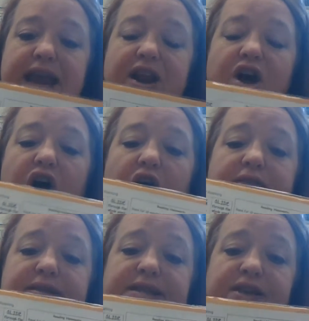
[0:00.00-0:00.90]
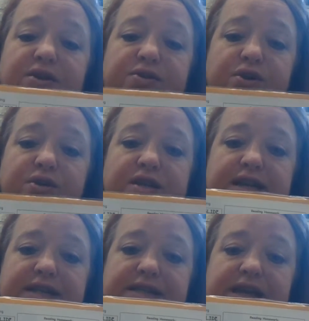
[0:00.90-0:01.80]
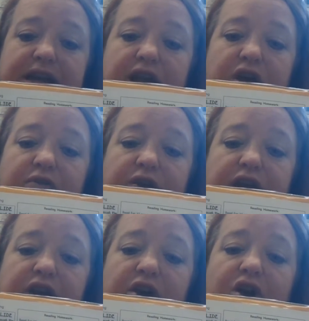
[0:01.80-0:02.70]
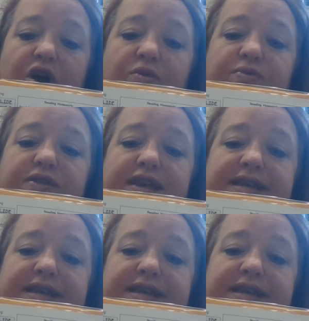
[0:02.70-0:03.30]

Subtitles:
and all of the skills are listed over here on